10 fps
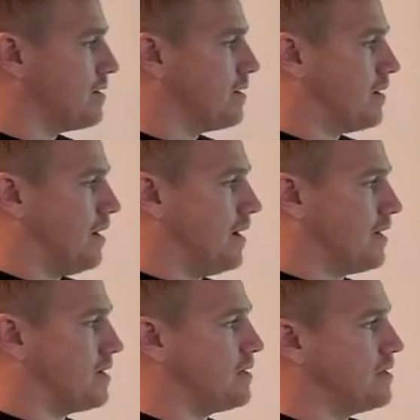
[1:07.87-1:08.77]
And link
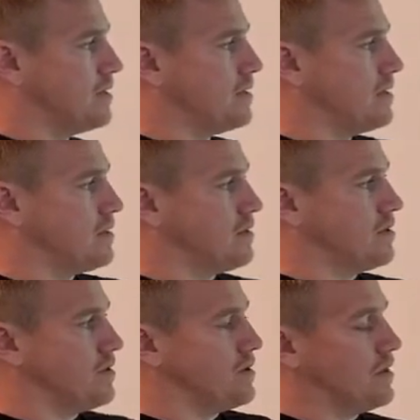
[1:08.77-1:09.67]
the
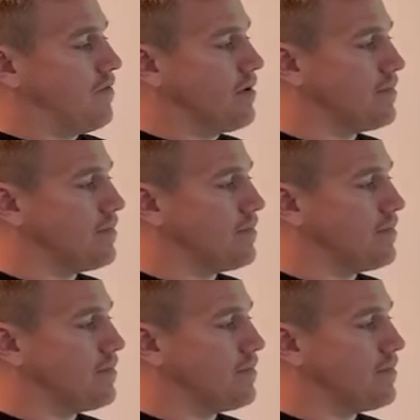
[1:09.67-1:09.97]
two together.